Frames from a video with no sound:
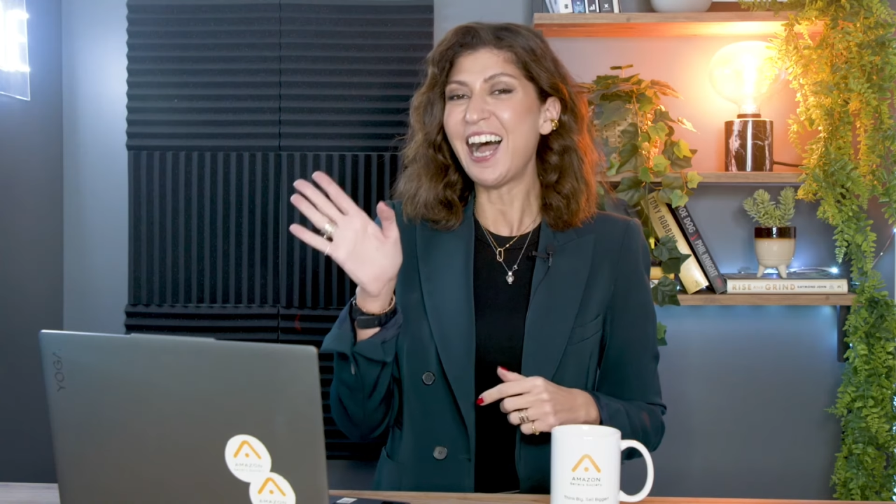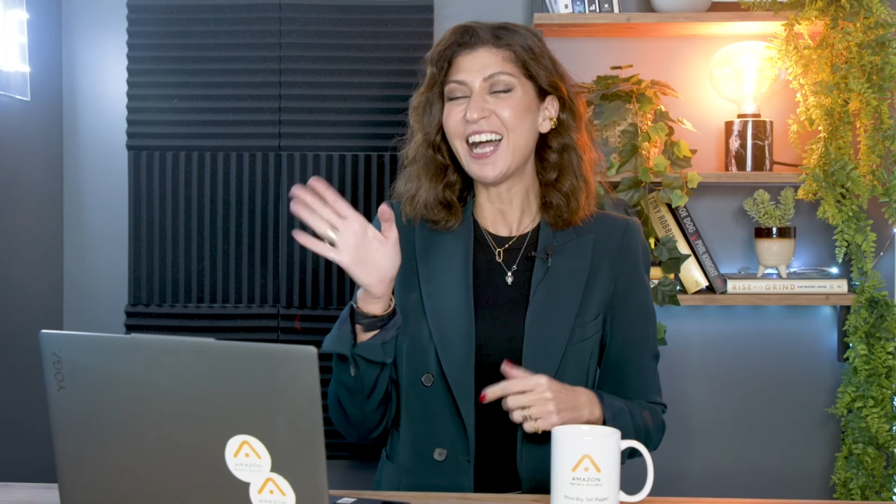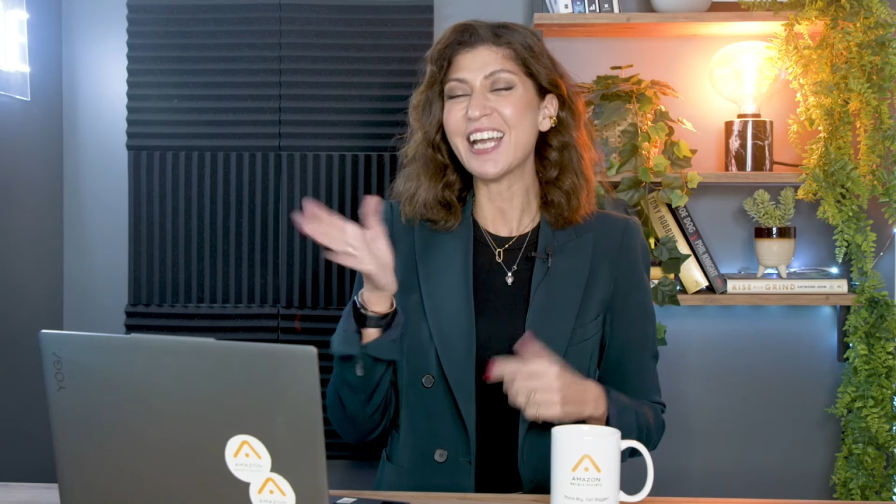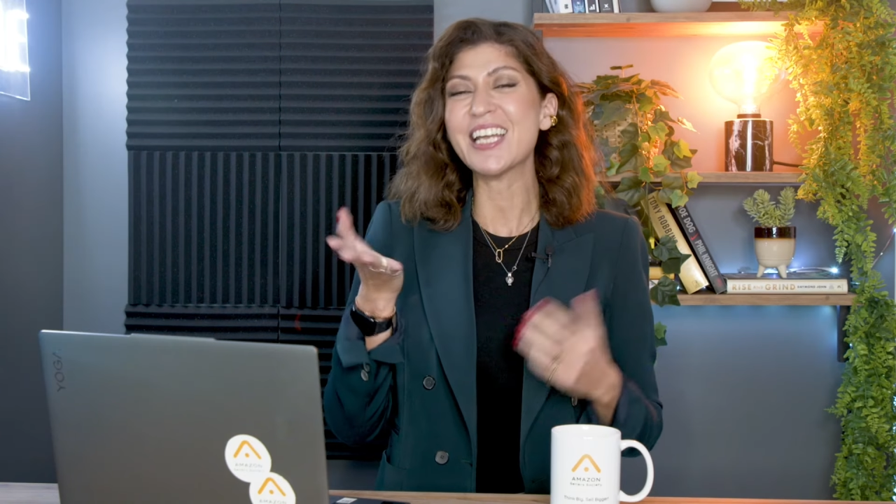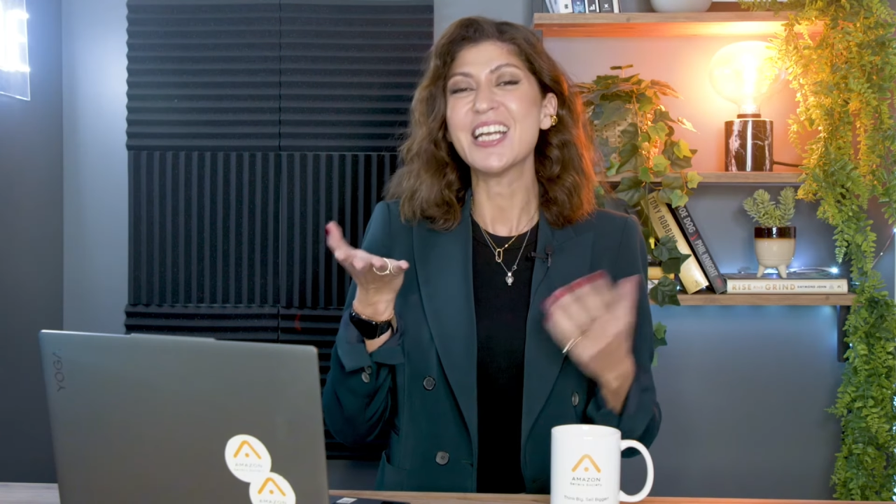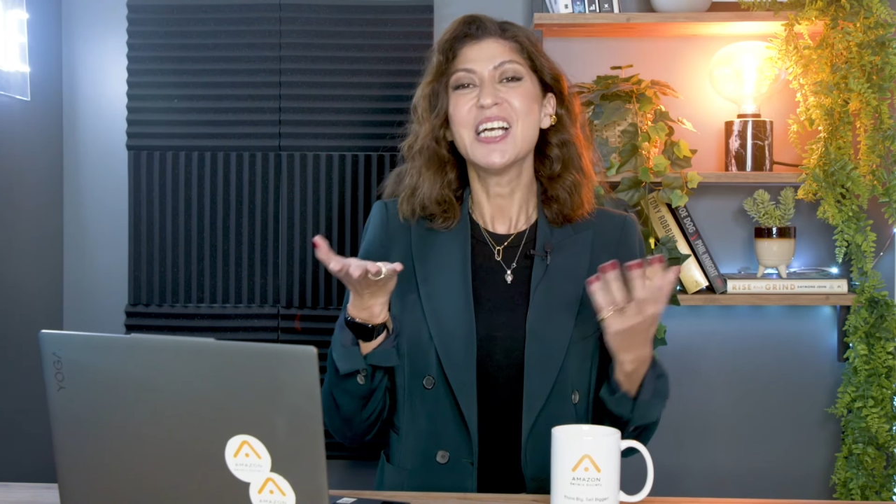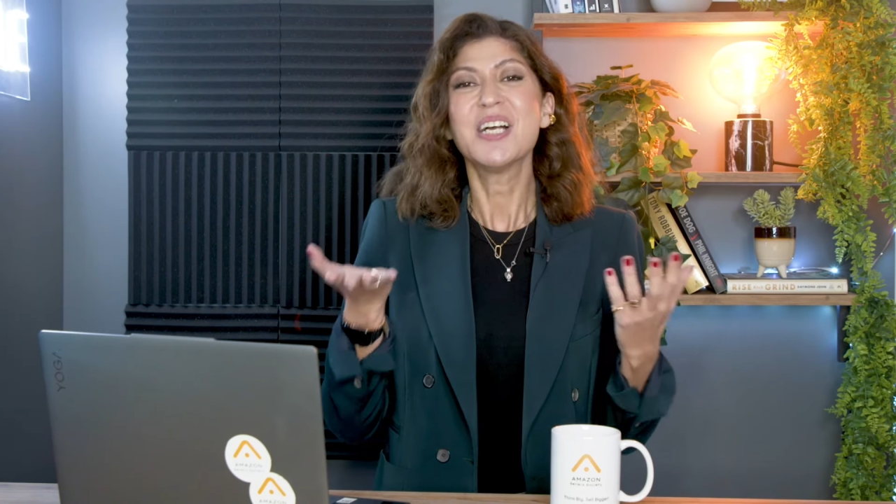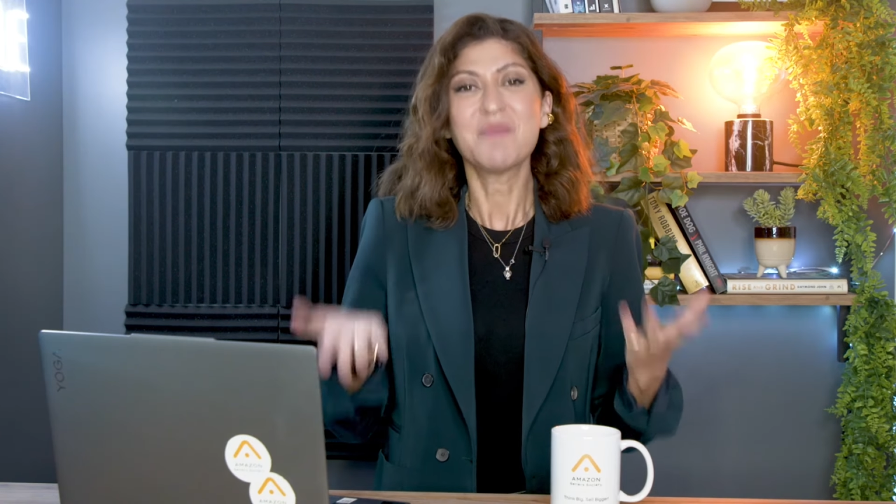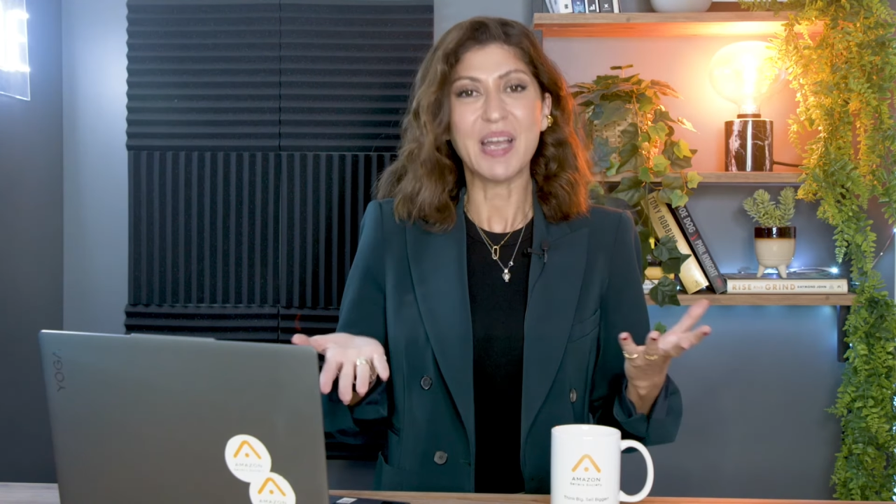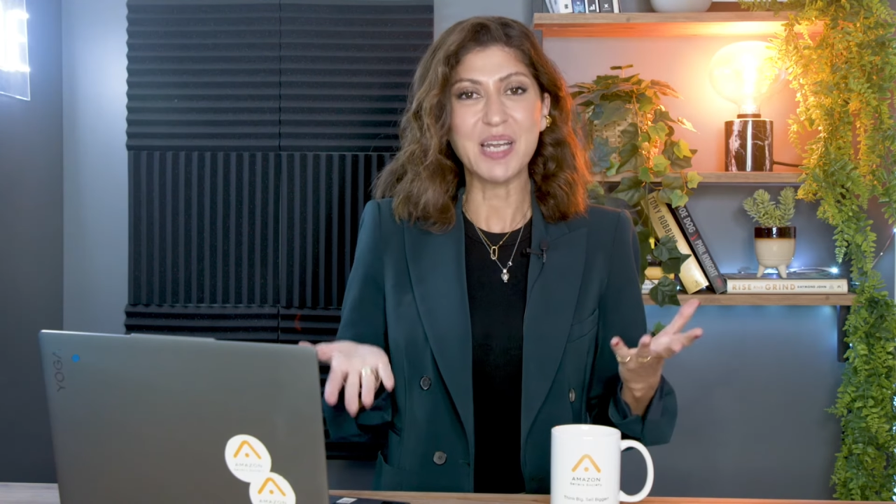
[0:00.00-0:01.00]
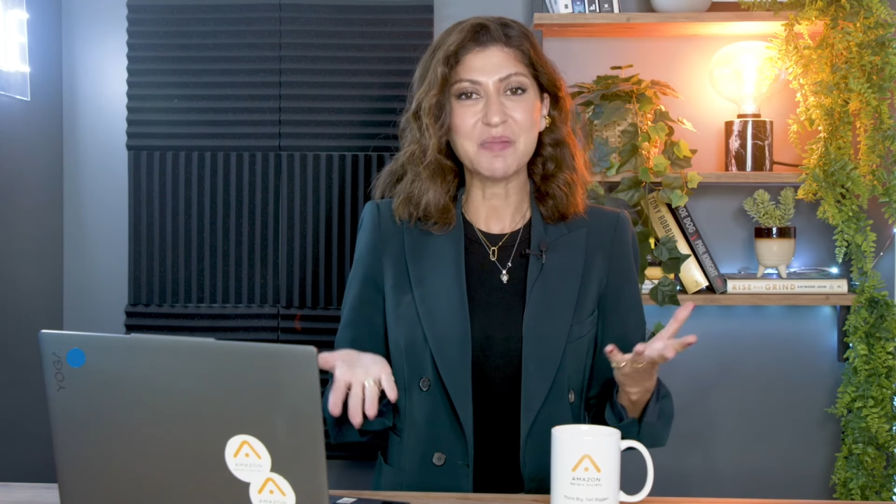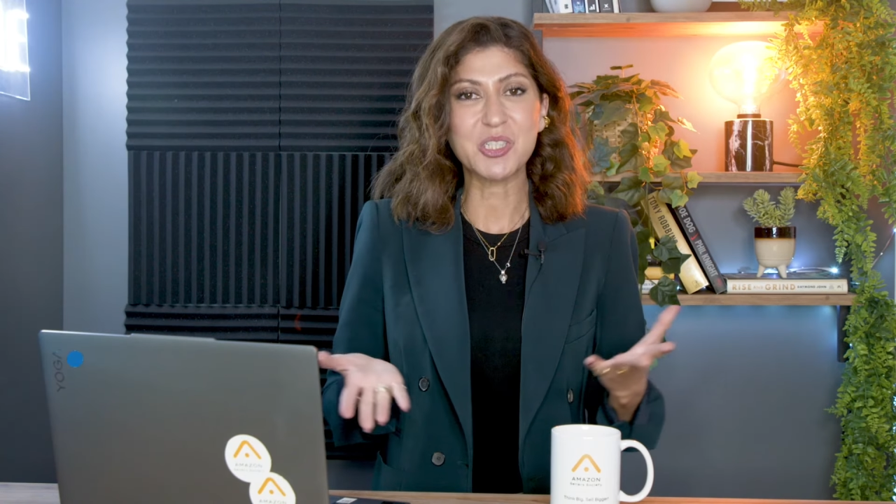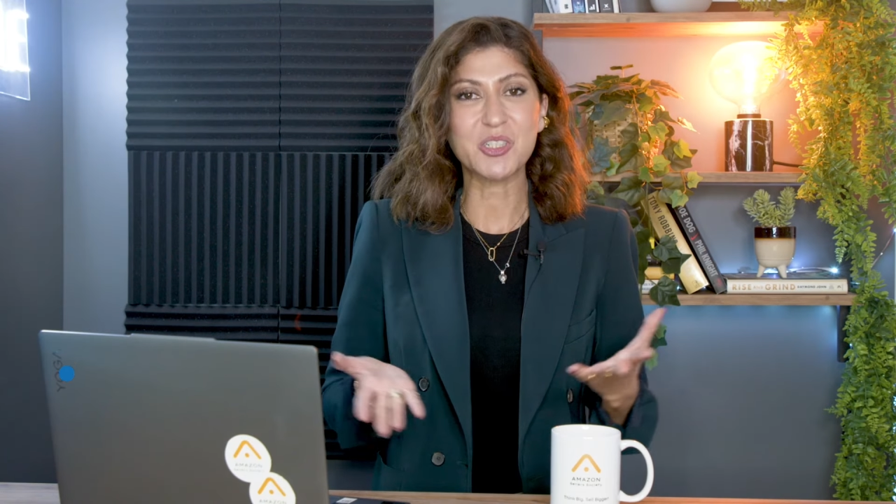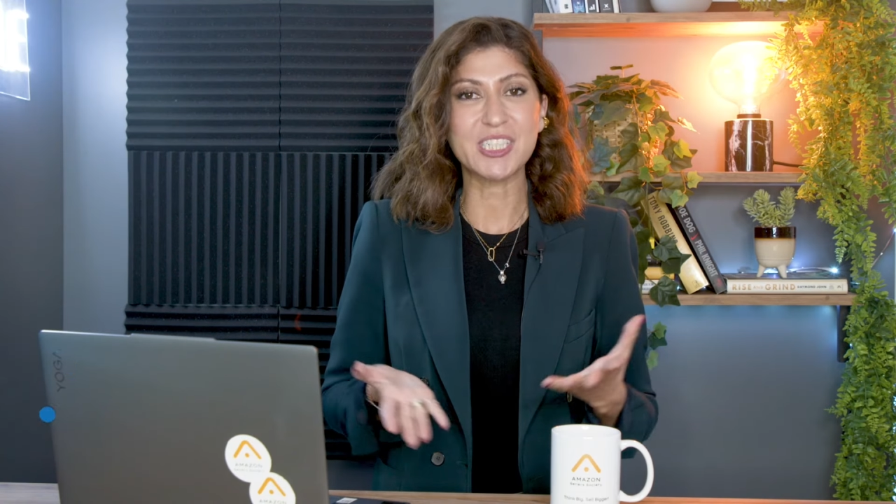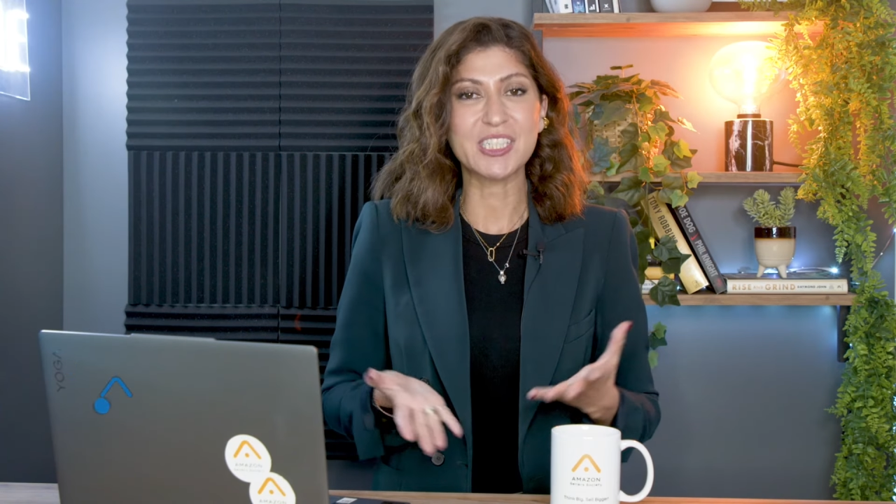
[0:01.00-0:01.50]
hi, my name
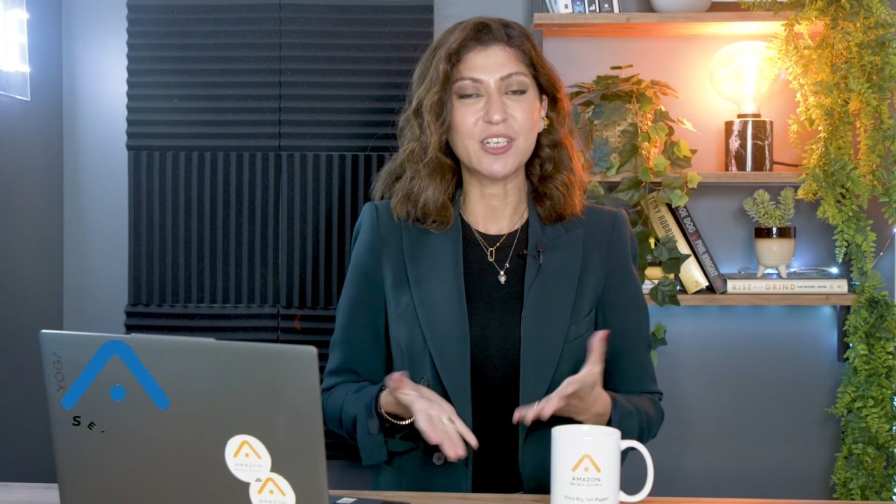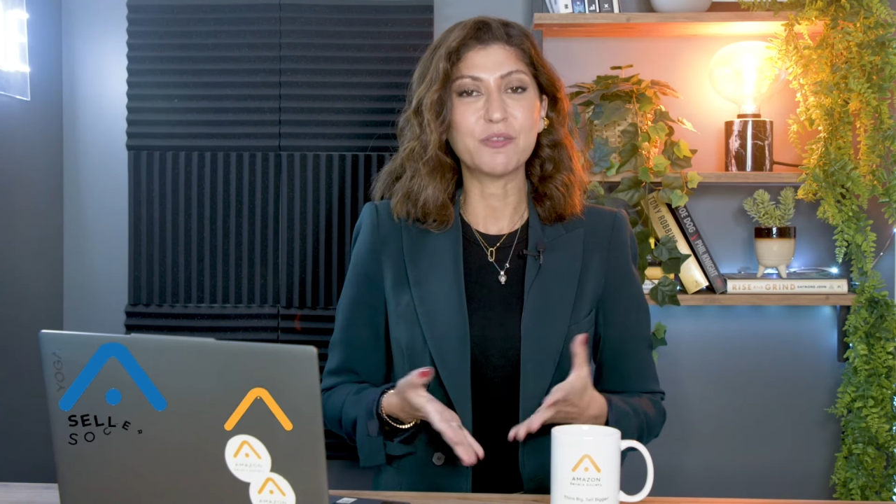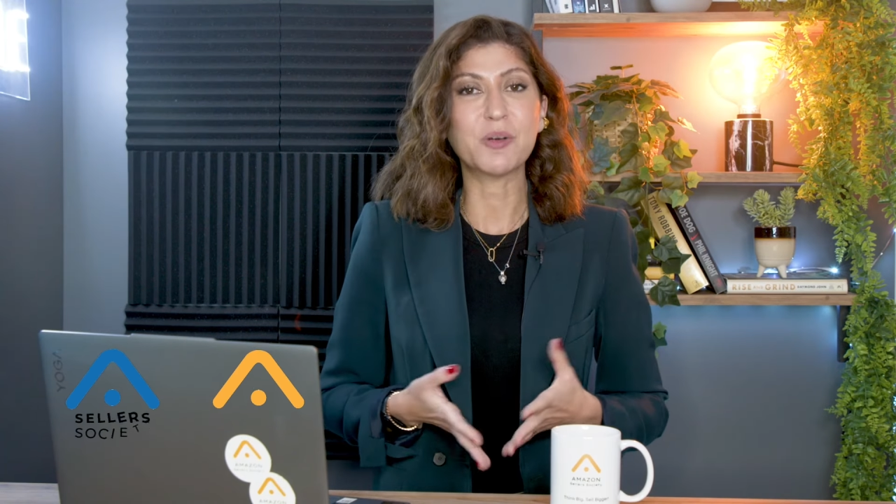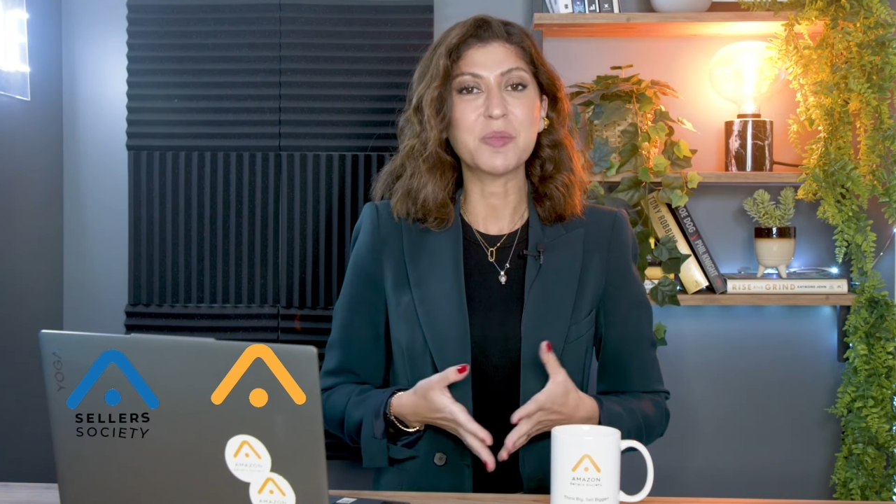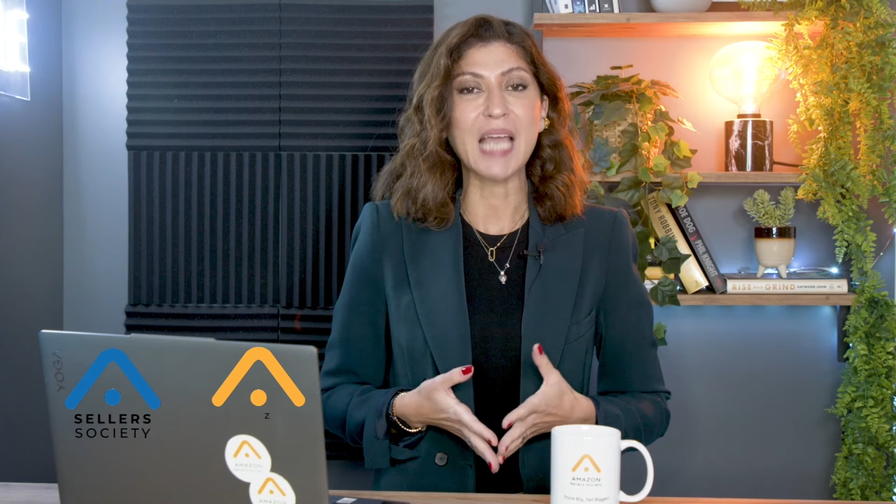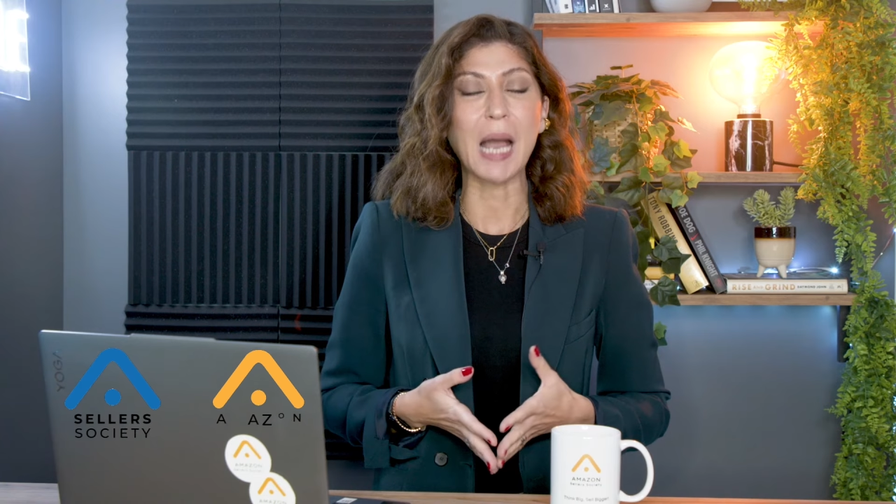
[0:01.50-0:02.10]
is Crystal from the